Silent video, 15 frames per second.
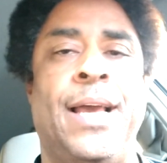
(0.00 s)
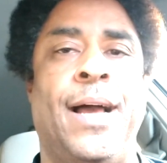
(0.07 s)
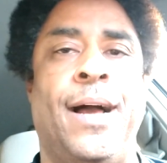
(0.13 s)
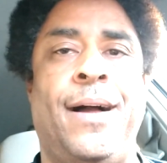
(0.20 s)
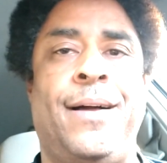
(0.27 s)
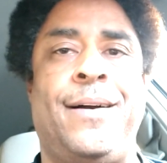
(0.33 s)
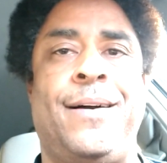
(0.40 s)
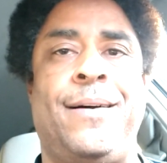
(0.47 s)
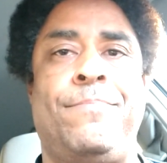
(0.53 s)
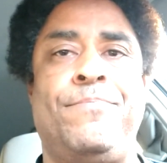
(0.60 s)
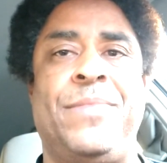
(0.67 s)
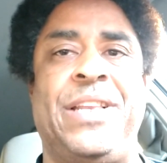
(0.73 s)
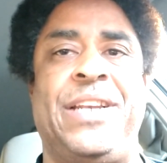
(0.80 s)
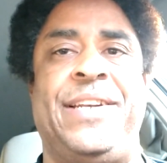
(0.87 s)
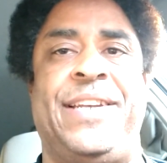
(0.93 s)

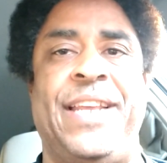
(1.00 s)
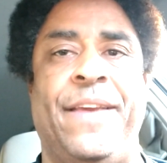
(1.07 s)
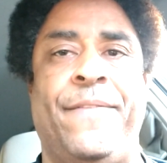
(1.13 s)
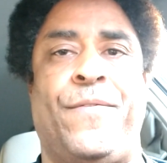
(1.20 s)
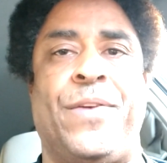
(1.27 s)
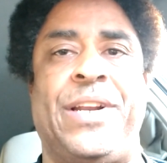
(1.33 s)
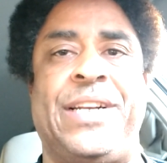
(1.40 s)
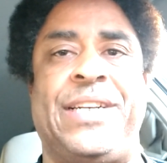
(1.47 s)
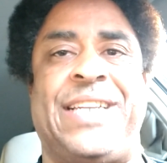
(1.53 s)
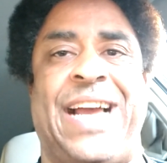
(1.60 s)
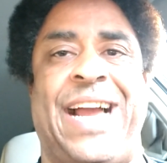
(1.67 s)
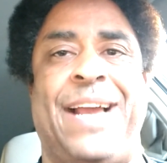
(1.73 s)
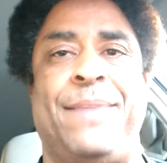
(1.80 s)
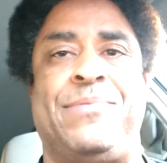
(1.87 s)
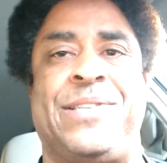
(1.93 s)
The different
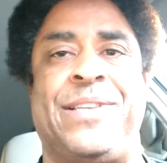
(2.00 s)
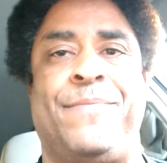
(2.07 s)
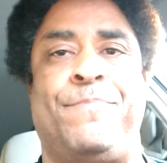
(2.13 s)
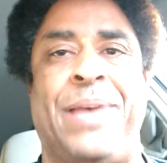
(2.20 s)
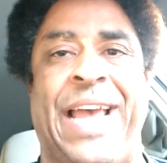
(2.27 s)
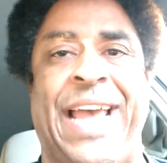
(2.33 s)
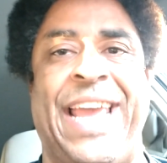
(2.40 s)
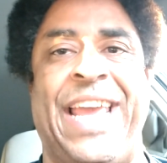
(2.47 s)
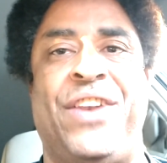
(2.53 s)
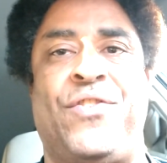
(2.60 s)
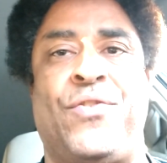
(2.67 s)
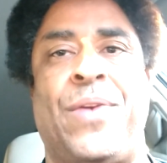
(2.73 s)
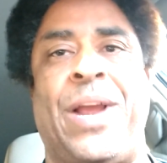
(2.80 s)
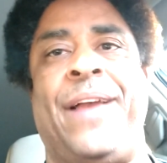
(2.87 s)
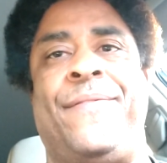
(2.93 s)
types of paid
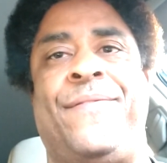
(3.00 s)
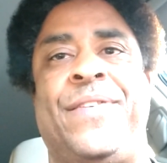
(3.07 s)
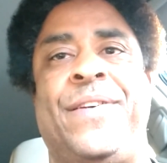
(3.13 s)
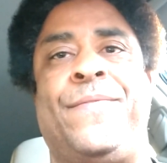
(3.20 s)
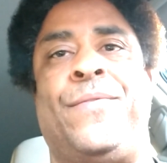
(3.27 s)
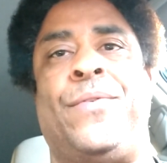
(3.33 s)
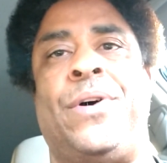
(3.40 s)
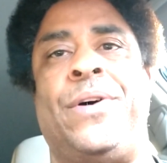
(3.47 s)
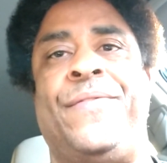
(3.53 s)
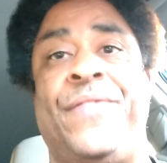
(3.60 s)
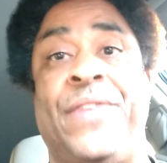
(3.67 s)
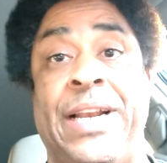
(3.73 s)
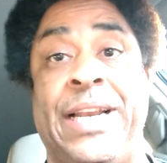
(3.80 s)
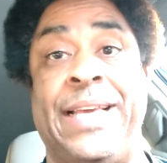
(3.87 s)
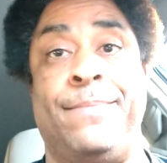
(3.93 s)
traffic for
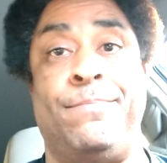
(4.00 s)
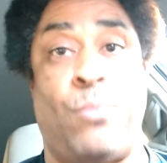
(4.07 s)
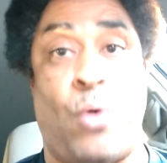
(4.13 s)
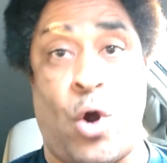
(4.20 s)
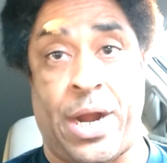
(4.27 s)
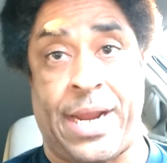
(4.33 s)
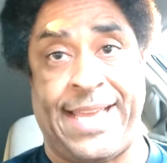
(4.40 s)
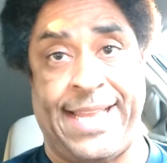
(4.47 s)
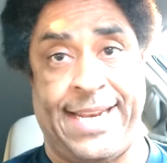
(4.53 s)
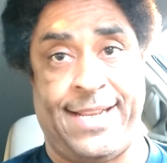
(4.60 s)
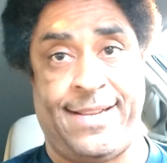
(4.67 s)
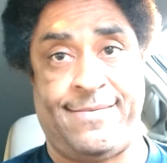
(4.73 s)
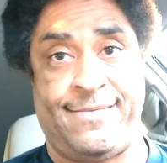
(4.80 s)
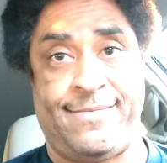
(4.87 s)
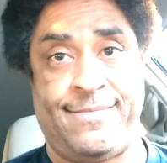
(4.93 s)
affiliate
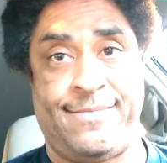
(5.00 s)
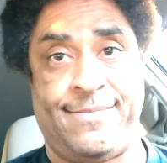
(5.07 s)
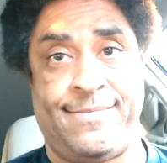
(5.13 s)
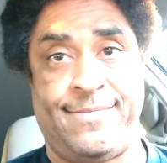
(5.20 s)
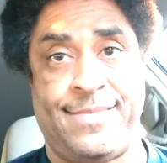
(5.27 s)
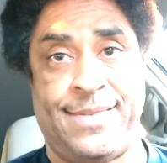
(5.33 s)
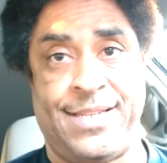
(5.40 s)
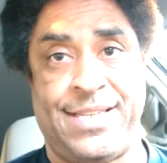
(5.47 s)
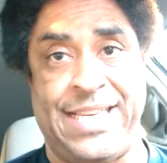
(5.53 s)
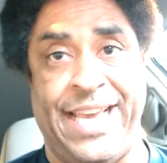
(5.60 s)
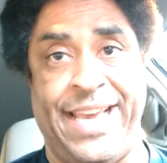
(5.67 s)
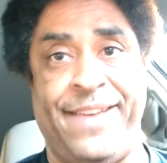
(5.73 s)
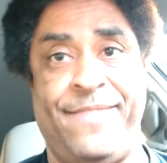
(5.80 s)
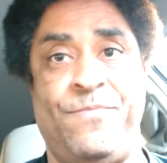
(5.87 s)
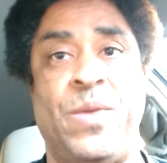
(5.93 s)
marketing.
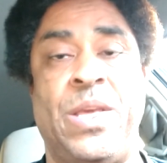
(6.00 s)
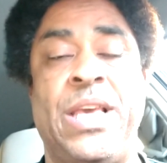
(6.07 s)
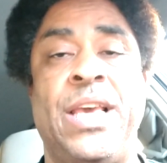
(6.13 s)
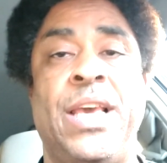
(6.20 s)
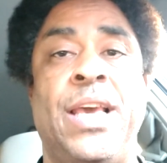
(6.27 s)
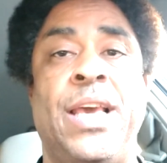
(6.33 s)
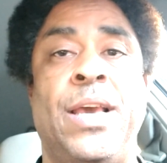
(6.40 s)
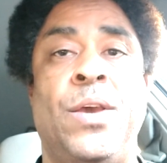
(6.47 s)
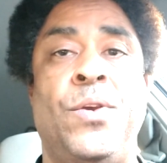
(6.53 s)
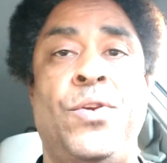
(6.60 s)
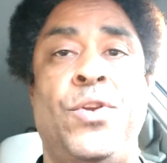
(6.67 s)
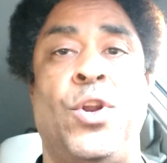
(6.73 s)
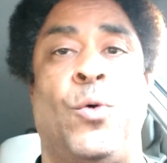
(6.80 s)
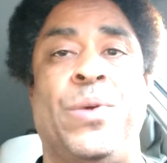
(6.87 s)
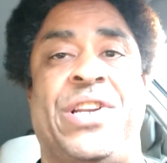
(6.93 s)
Okay? You
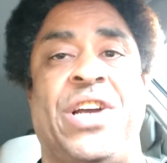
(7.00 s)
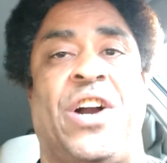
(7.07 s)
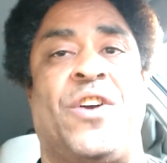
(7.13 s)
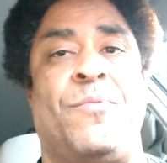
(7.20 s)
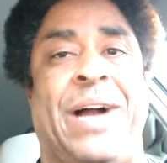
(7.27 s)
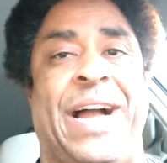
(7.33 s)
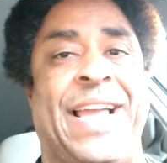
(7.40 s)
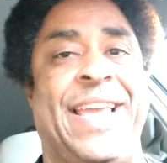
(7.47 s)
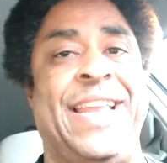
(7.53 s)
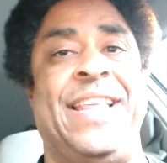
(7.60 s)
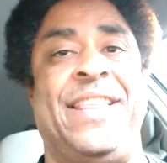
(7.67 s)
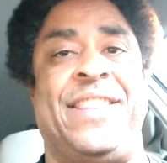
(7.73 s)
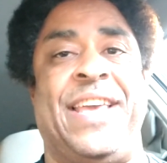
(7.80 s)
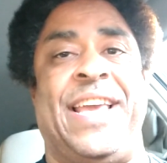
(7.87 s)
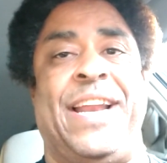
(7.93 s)
know, we talk about
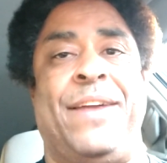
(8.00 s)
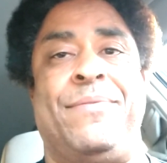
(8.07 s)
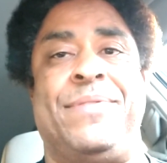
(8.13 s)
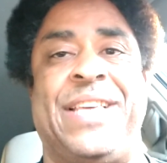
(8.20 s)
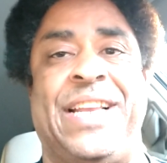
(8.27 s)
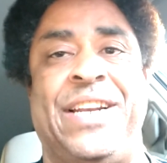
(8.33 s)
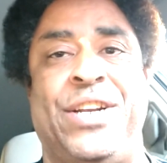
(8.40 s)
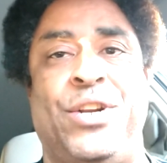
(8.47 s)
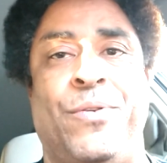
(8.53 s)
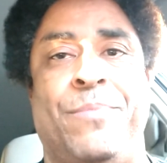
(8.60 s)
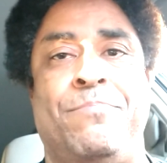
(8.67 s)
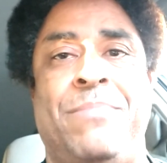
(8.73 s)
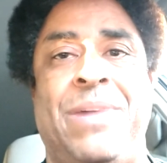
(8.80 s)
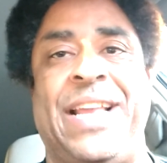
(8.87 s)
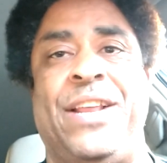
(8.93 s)
anything and everything to do with
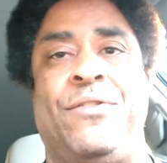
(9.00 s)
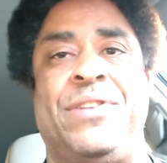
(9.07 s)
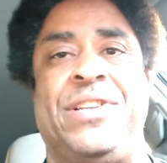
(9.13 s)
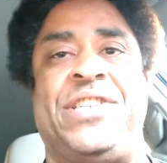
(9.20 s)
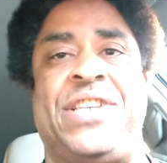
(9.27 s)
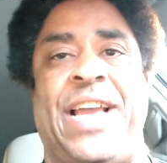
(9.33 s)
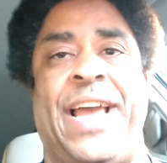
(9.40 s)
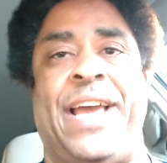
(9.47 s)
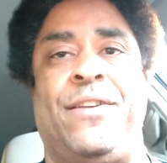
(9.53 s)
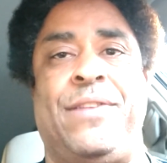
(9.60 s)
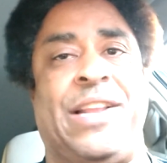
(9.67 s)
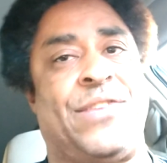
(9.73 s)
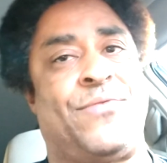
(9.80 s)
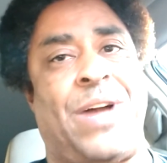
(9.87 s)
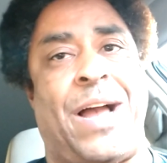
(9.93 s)
money on this channel.
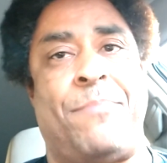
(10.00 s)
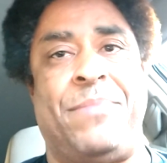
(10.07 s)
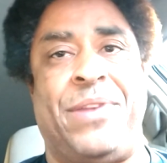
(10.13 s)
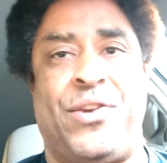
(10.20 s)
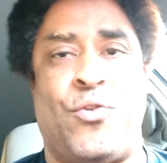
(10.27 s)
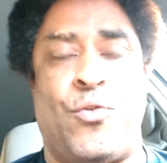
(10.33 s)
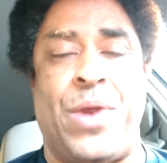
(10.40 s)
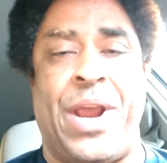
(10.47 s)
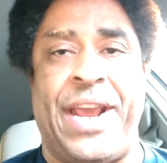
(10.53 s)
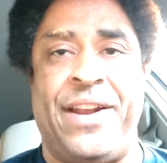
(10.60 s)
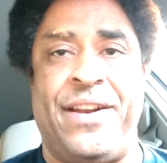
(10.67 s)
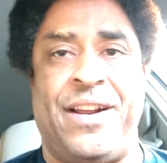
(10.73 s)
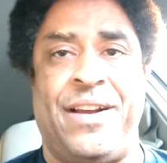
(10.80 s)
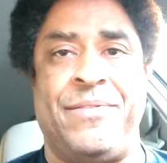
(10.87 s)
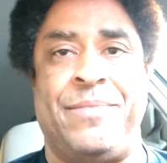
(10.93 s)
That's why I'm the
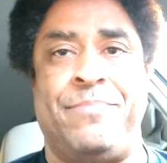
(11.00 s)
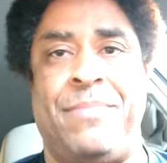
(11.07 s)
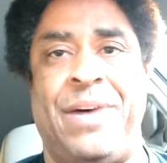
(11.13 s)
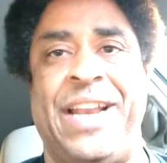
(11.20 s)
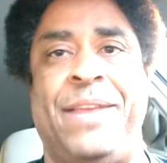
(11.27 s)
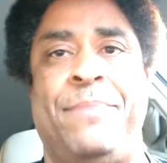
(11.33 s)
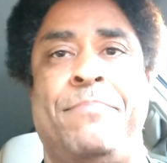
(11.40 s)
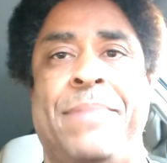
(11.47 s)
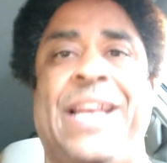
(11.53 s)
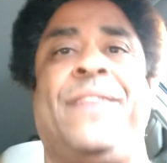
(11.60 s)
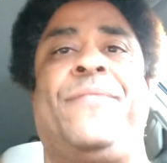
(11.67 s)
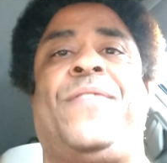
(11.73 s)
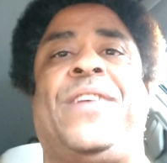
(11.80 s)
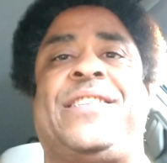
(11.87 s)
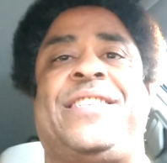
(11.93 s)
creator of the Money
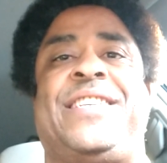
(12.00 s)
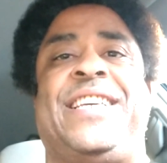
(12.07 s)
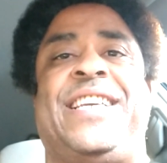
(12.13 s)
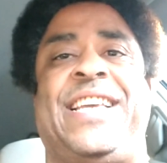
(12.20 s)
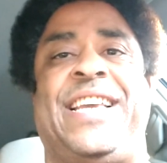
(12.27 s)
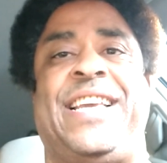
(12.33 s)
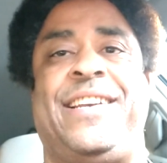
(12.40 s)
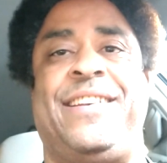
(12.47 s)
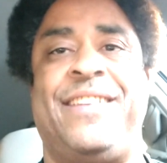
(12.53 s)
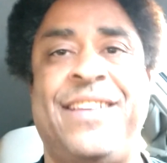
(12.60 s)
Manifesting Kit.